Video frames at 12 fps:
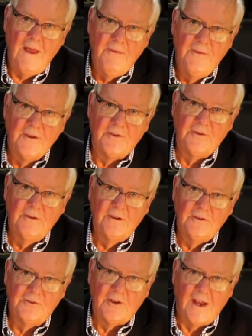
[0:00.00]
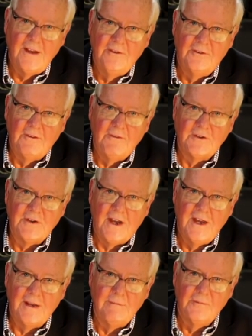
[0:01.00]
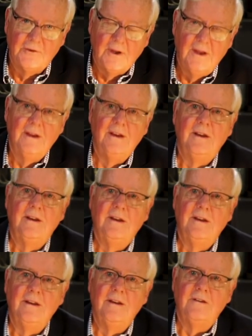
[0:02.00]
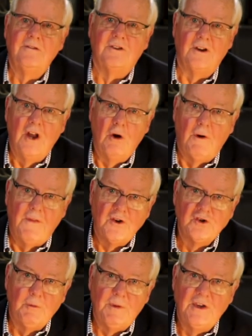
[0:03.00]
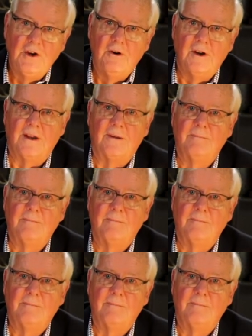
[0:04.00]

the signs of the times to know what they should be doing.